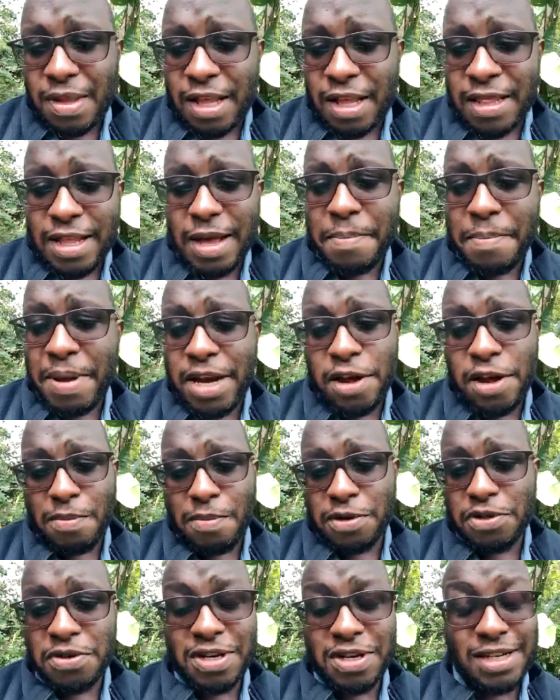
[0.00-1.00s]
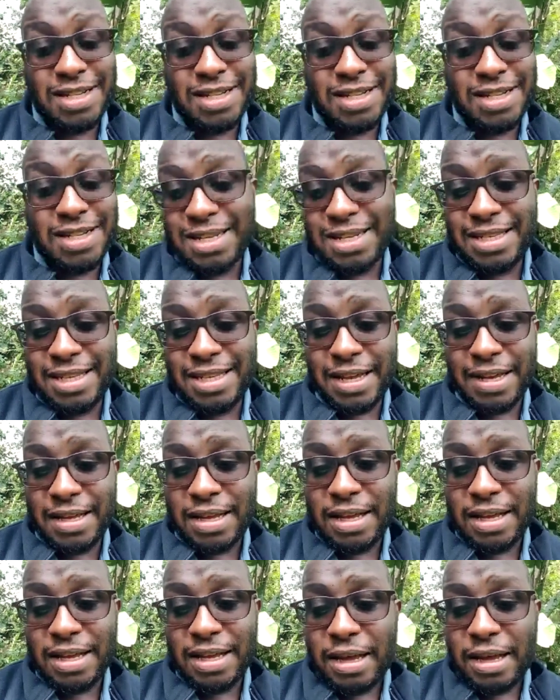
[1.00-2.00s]
there are many opportunities, I'd say.
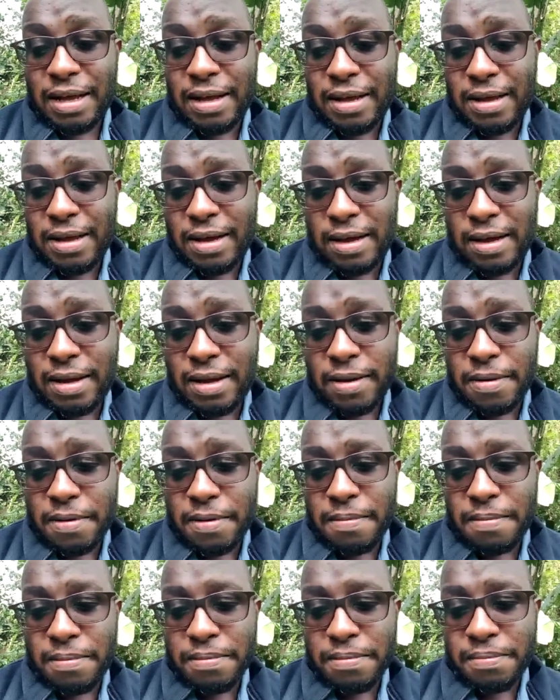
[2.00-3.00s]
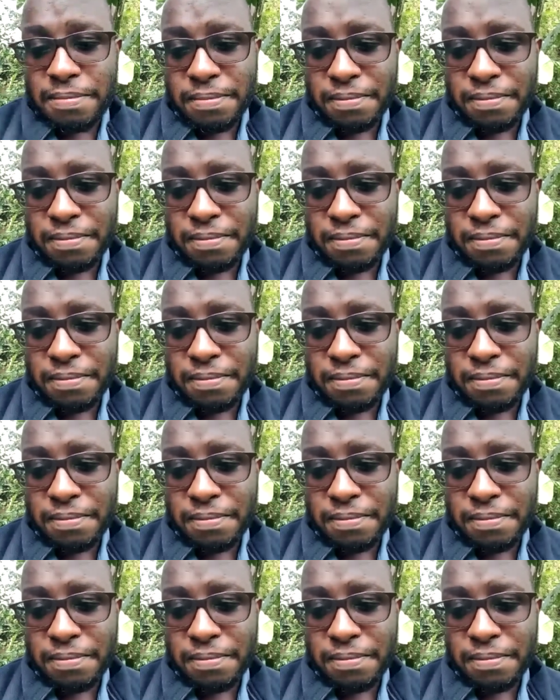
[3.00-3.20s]
I